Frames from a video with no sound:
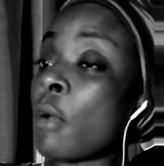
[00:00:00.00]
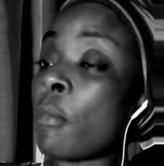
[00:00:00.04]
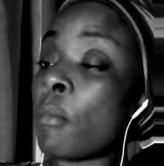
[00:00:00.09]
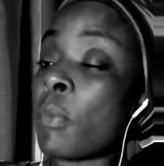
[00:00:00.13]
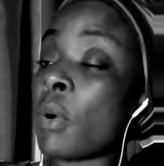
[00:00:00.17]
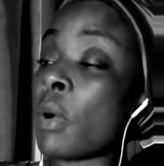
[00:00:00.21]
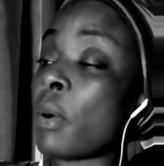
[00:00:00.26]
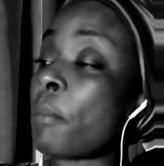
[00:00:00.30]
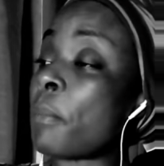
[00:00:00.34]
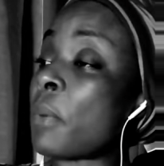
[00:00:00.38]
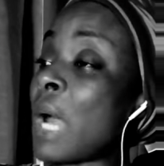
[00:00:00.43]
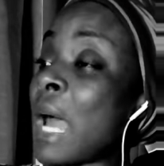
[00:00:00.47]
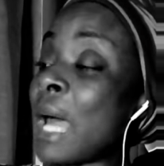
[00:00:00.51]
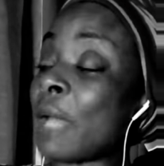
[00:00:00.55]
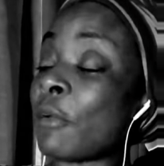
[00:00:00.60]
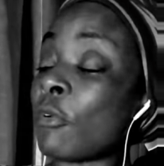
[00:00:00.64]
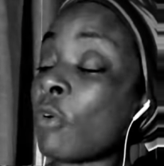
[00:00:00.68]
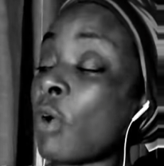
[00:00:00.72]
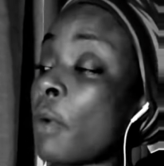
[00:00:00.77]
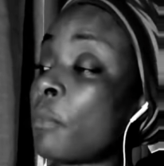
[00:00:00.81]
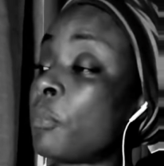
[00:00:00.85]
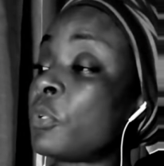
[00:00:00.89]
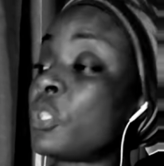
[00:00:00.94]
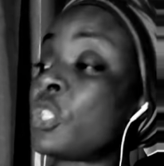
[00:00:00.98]
But but I
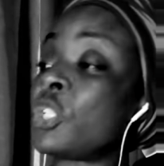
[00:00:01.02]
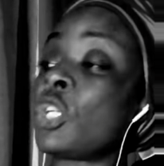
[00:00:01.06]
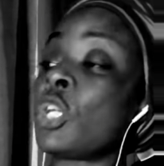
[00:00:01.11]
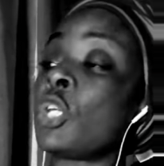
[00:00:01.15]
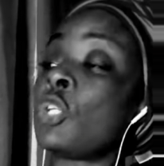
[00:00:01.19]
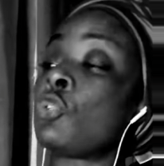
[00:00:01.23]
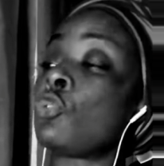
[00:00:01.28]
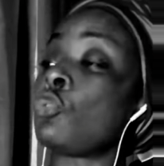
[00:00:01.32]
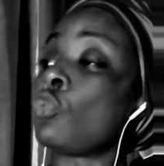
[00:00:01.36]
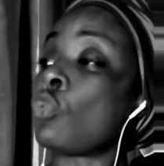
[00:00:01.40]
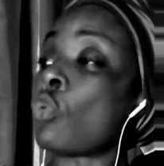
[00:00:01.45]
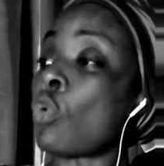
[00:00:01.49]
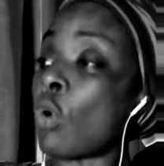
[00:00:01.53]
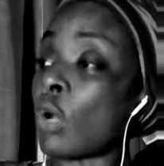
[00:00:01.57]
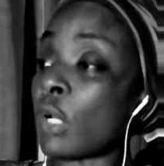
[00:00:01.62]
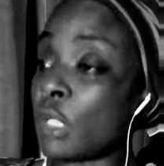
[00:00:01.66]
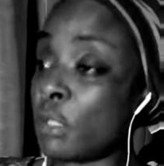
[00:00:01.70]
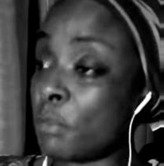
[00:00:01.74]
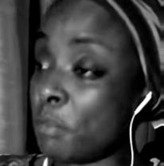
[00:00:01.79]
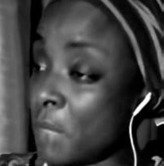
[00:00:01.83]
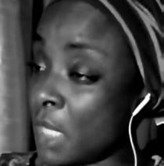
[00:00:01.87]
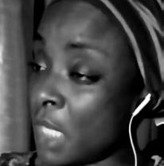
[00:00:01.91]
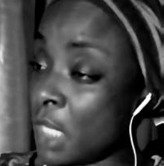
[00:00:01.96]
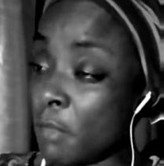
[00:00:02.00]
don't appreciate you
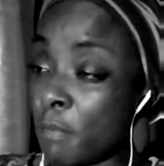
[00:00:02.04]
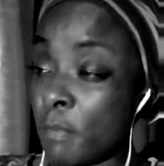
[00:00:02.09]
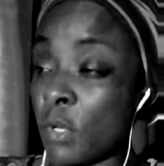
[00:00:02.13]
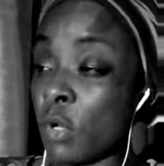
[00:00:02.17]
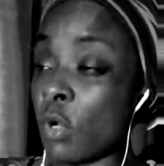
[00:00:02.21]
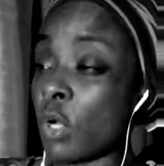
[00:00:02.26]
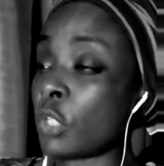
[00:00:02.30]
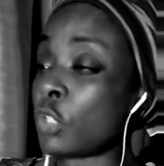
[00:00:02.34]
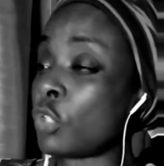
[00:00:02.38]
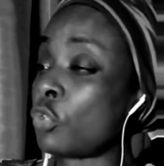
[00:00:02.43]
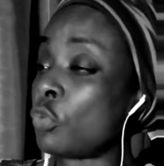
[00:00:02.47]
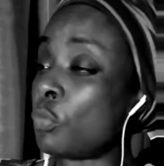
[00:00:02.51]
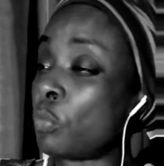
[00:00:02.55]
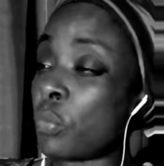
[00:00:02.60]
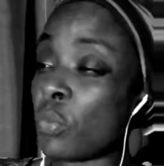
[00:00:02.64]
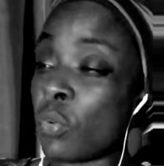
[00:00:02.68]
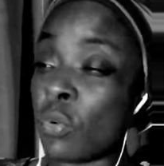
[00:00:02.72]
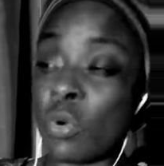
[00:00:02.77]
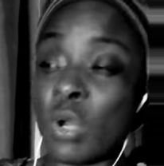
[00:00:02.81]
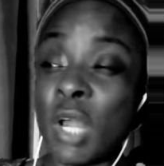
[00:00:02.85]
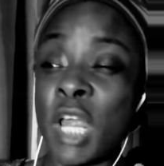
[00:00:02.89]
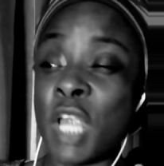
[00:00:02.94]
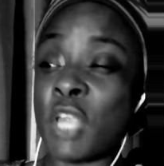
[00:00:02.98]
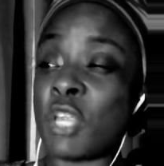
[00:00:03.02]
calling me because you
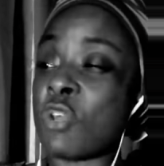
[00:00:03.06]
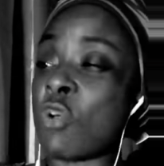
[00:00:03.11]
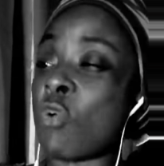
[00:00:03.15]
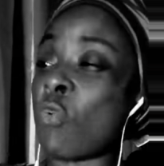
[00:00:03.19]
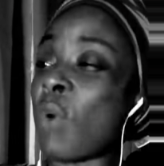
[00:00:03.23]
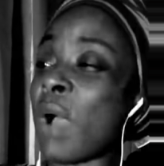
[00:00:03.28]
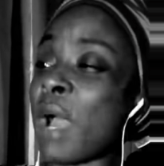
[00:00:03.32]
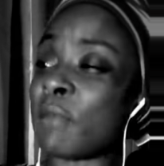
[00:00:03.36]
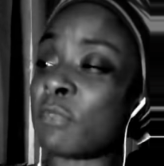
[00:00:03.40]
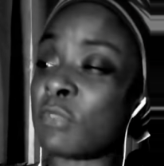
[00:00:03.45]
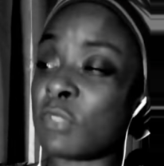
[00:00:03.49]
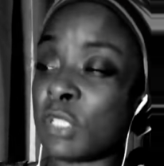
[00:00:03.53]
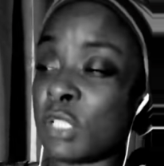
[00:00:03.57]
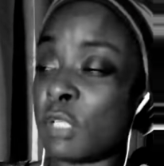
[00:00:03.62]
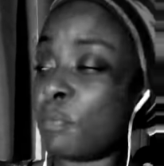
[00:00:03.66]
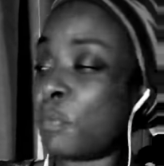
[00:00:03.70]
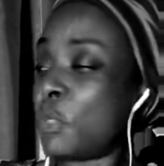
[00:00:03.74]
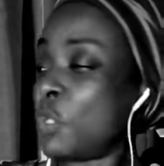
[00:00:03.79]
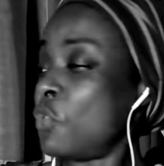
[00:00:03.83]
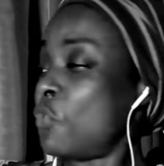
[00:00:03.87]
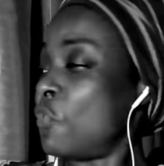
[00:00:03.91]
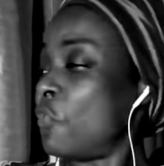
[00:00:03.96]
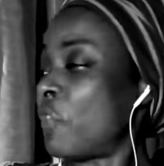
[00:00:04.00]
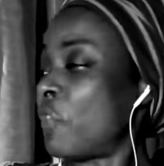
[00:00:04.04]
bored and your wife sleeping. You